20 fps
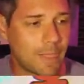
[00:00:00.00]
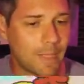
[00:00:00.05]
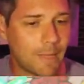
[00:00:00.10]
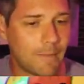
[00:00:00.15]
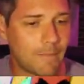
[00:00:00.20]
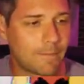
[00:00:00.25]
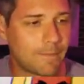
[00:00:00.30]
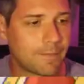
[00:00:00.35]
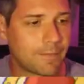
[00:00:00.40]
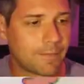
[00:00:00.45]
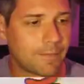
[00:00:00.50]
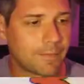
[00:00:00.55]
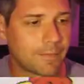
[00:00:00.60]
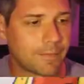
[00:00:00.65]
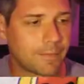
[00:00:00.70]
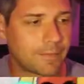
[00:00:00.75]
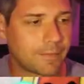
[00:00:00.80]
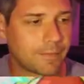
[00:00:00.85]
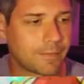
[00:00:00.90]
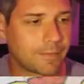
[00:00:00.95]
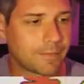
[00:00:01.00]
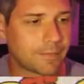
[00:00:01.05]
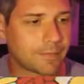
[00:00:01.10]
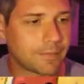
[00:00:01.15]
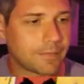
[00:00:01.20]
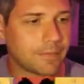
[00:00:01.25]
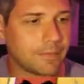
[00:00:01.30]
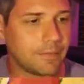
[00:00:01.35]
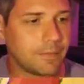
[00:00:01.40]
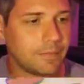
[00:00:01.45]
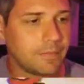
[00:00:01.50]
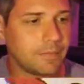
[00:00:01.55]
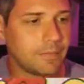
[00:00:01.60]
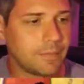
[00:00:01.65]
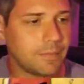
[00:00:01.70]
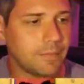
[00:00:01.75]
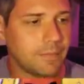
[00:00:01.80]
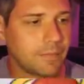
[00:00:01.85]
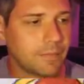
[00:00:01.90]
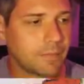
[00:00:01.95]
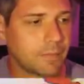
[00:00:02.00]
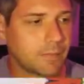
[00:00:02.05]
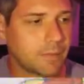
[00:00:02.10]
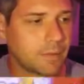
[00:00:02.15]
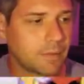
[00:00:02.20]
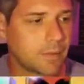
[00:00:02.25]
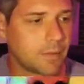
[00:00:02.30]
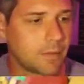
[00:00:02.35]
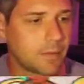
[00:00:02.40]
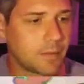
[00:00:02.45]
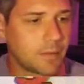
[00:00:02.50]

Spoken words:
(no one is talking)